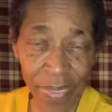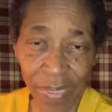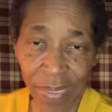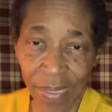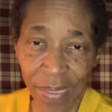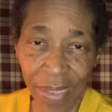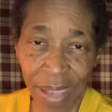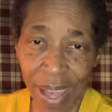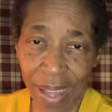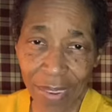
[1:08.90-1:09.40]

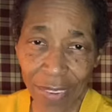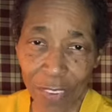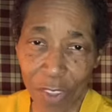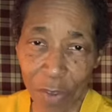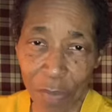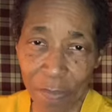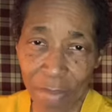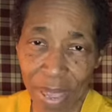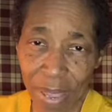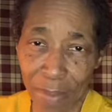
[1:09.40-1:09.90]
God don't
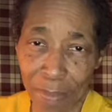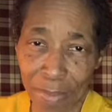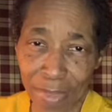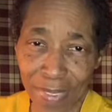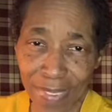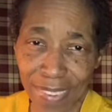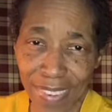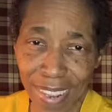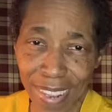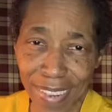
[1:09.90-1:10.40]
make
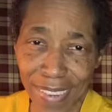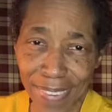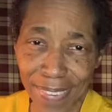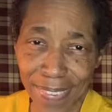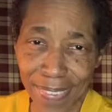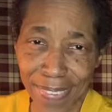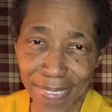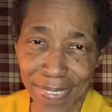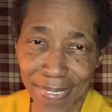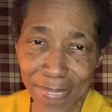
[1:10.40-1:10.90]

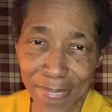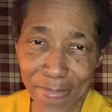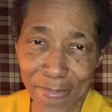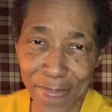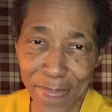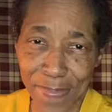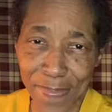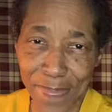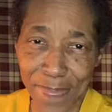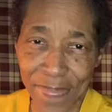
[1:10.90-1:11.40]
mistakes.
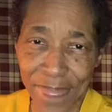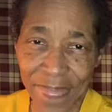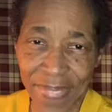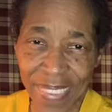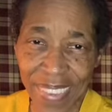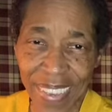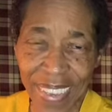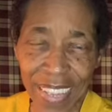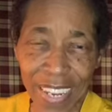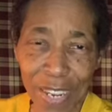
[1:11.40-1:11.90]

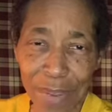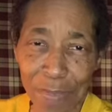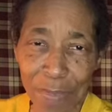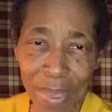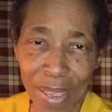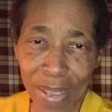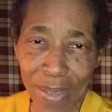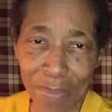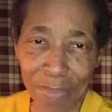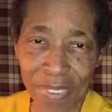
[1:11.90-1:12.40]
He didn't
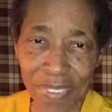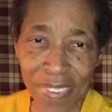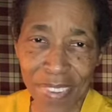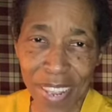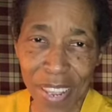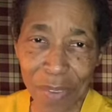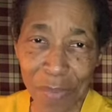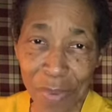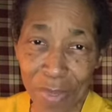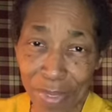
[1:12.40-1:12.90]
make a mistake
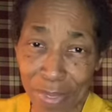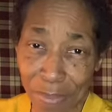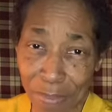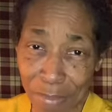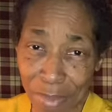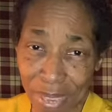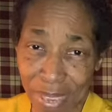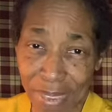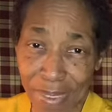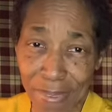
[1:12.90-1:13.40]
with
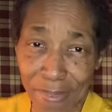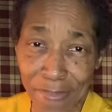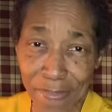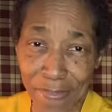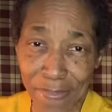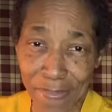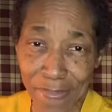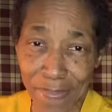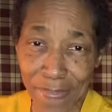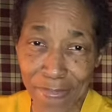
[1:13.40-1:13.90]
me.
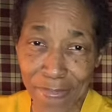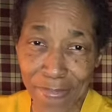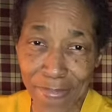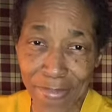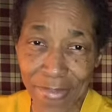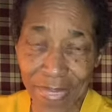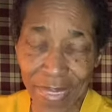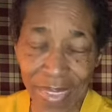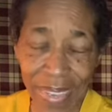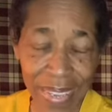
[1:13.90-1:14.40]

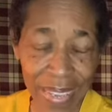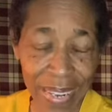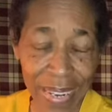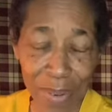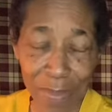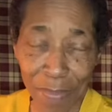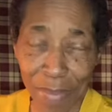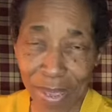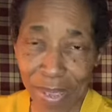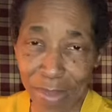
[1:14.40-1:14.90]
He didn't
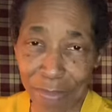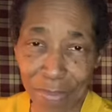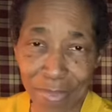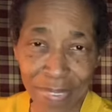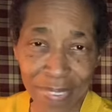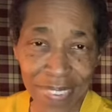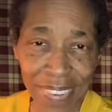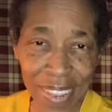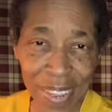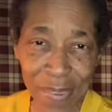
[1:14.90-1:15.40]
make a
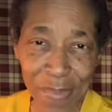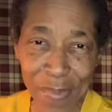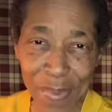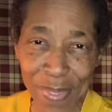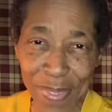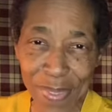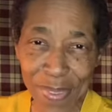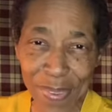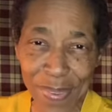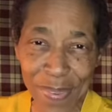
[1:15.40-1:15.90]
mistake with
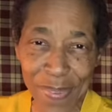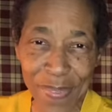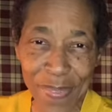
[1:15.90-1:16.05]
you.